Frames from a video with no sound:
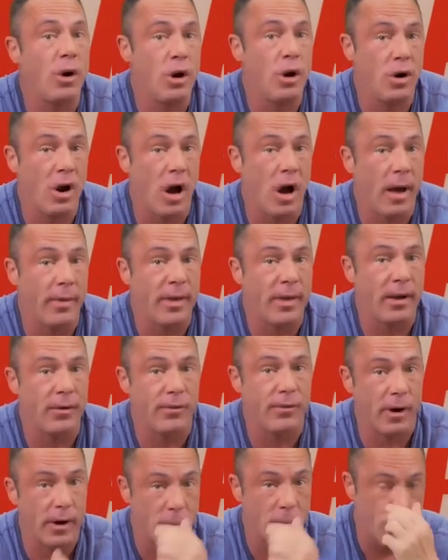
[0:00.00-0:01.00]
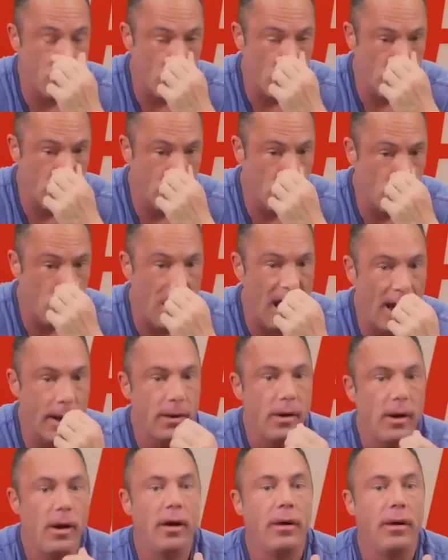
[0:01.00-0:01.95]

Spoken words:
you're not, that's very important. Why?